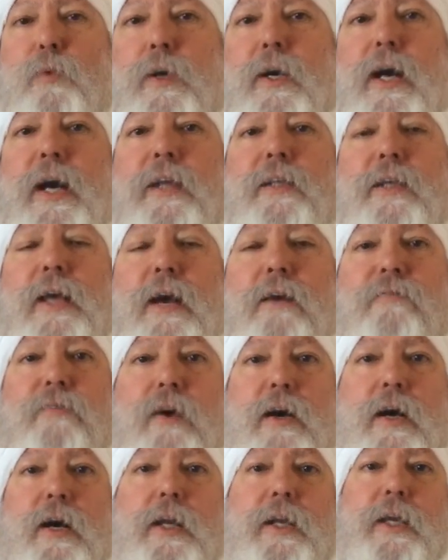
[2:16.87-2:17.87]
we like to
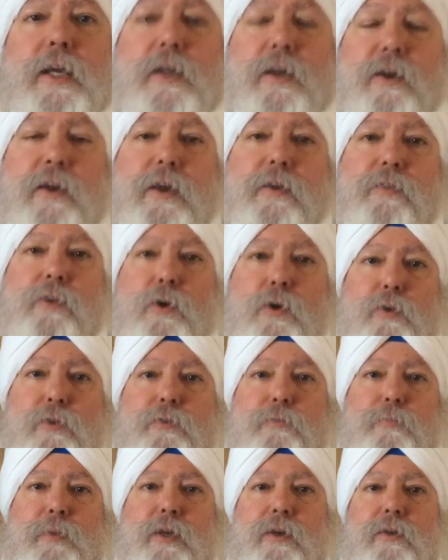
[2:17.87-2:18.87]
have honey in the
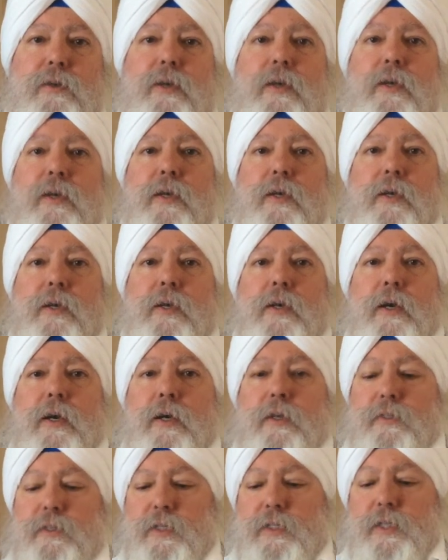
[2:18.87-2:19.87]
golden milk
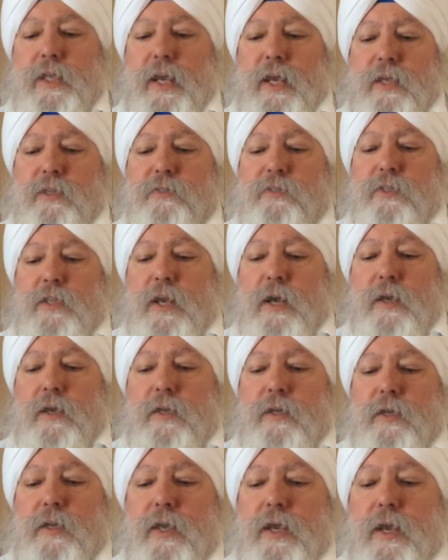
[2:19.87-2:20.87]
to taste,
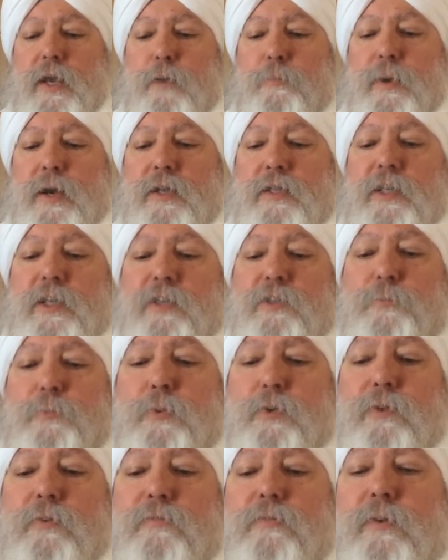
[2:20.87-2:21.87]
about a
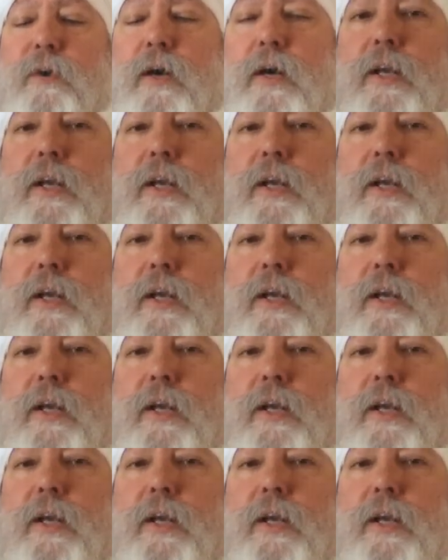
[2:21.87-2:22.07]
teaspoon of